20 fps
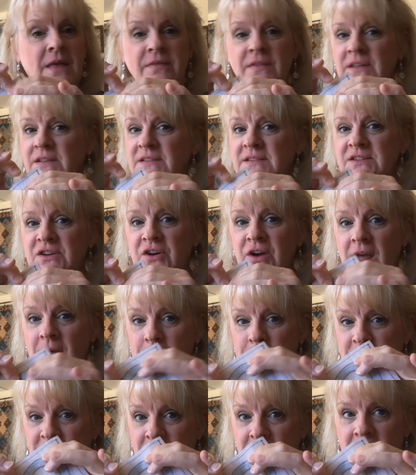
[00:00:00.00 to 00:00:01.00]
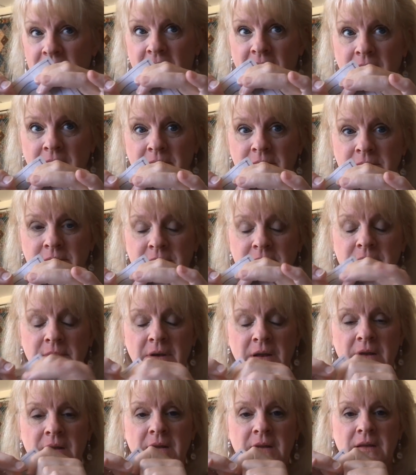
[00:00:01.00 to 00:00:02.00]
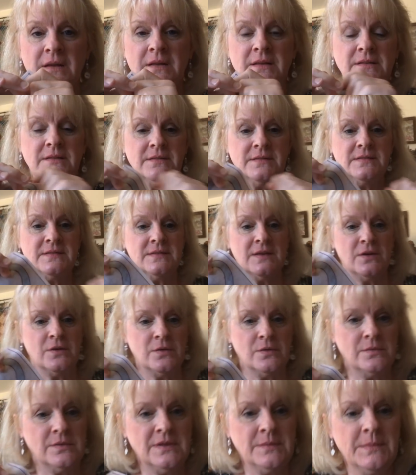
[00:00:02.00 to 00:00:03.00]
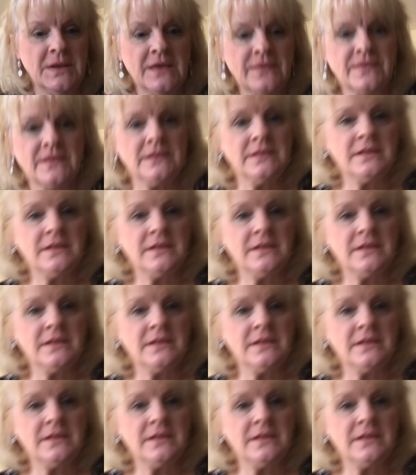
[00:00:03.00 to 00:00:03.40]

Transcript: and then start appliquing. So let me get the